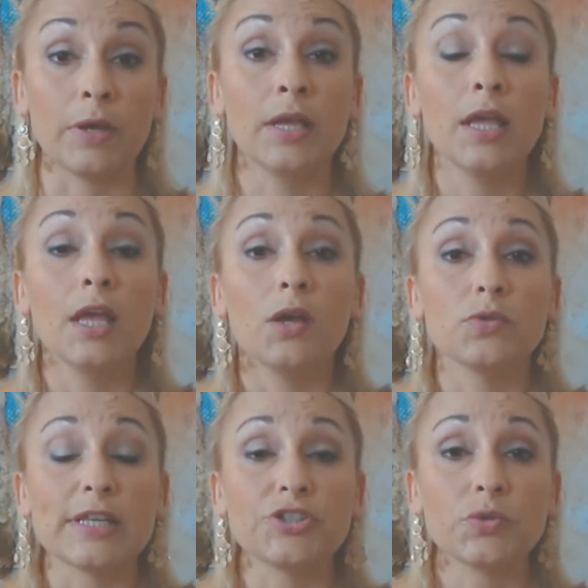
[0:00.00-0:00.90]
It was
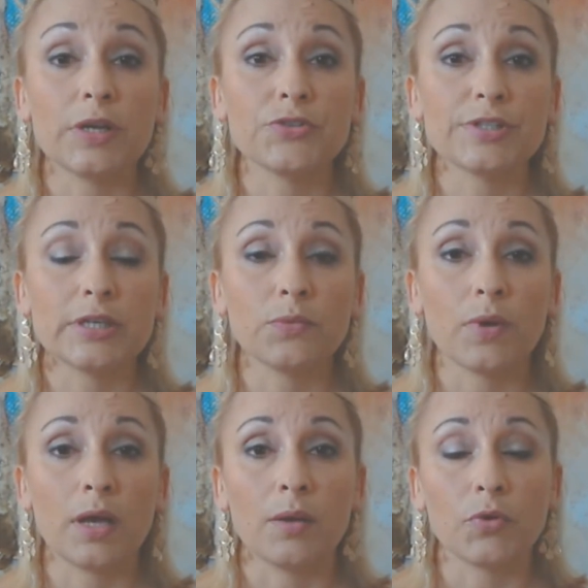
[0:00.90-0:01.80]
actually quite interesting
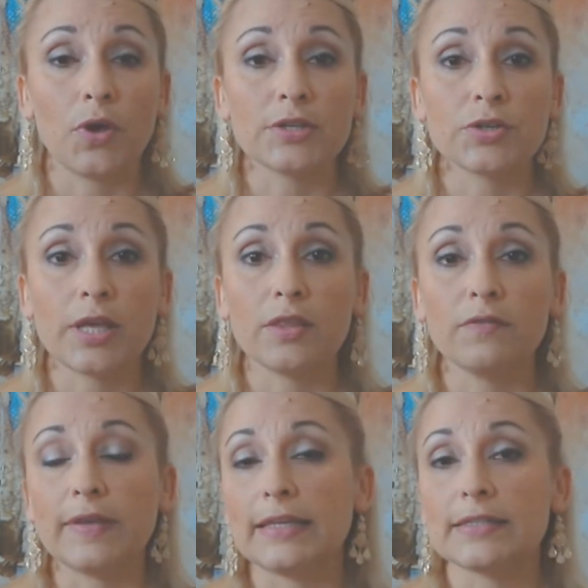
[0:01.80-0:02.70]
going to another
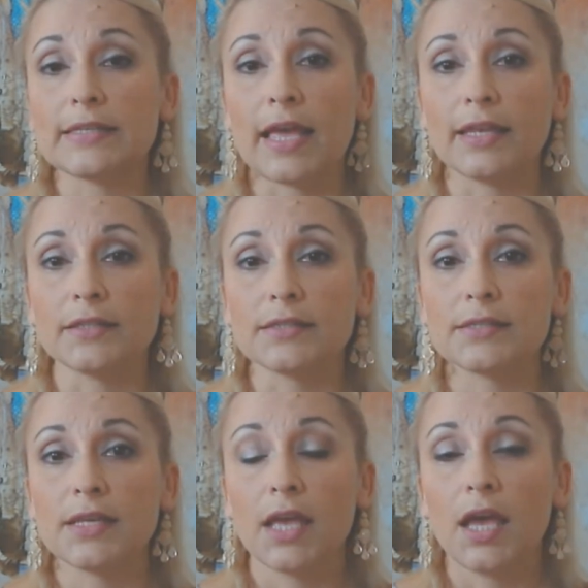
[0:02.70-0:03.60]
event, and
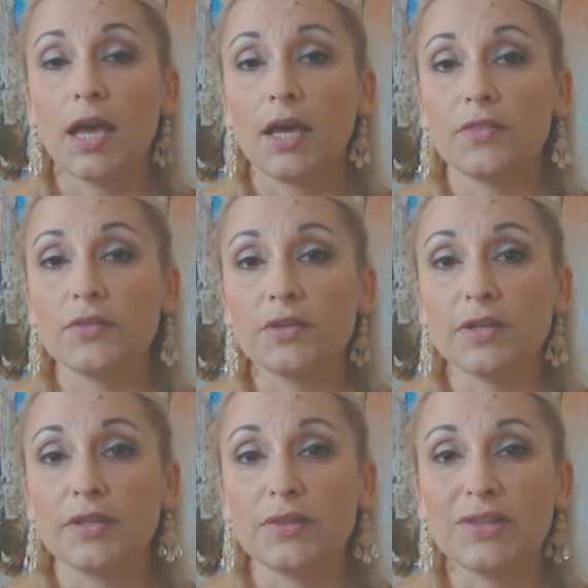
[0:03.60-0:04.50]

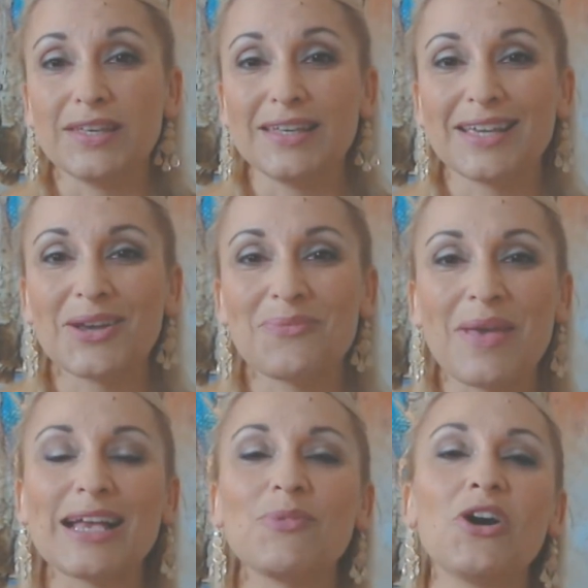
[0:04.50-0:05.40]
the
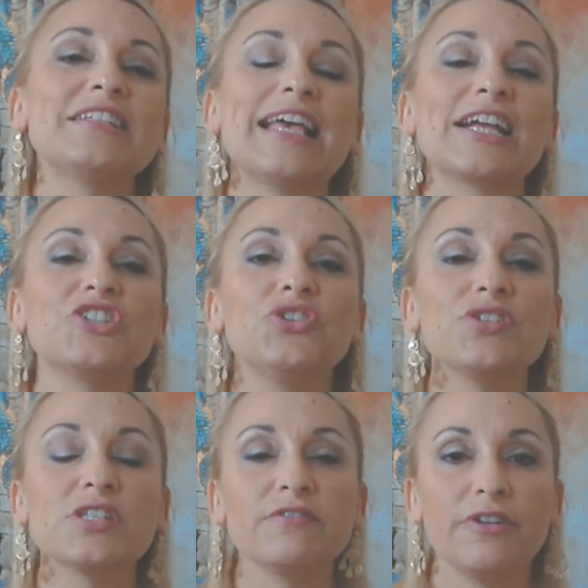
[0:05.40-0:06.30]
makeup artist actually
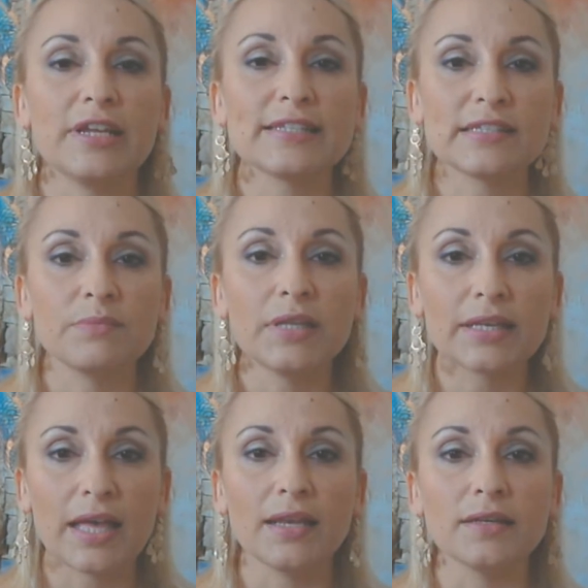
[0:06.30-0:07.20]
used a very similar
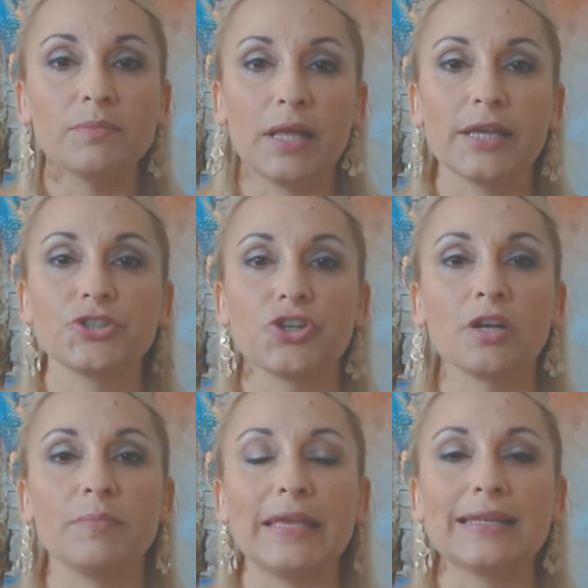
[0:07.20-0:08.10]
color blush
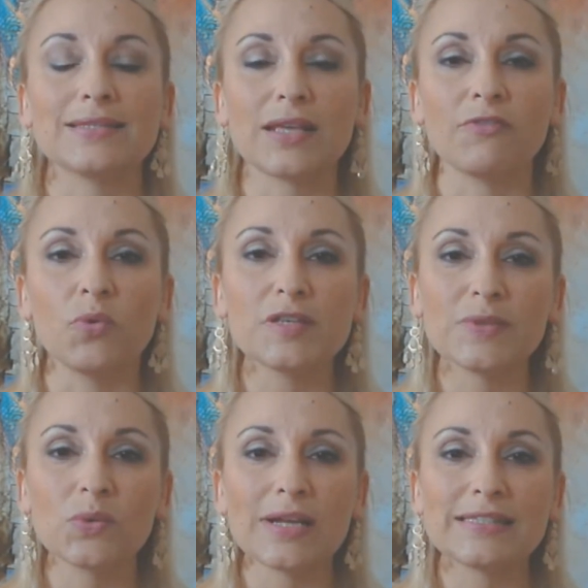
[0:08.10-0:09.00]
on me, and I've always been
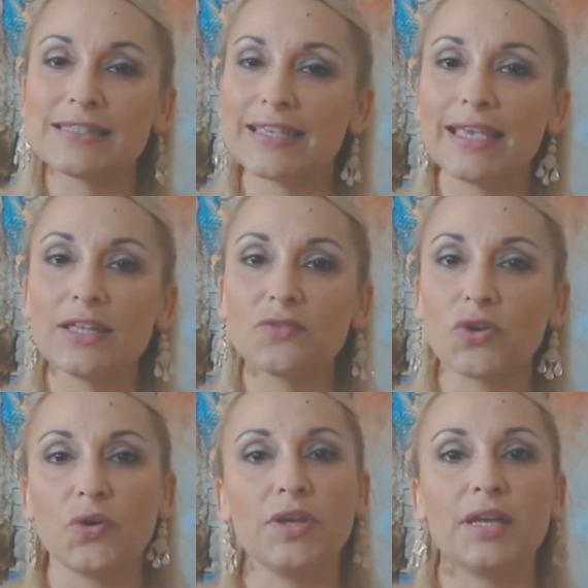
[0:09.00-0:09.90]
quite scared of
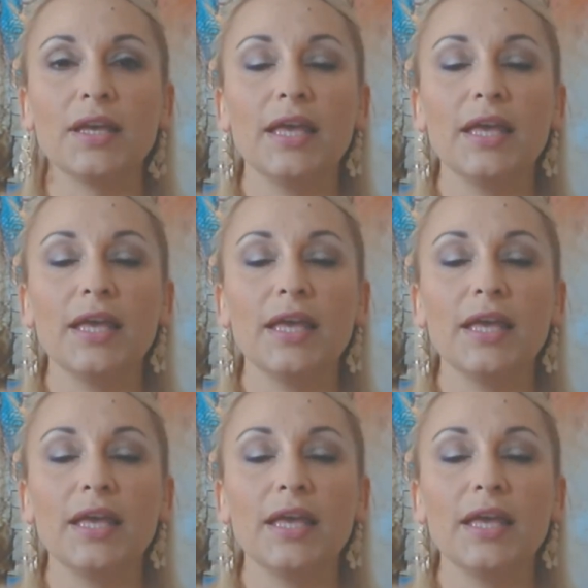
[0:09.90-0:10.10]
going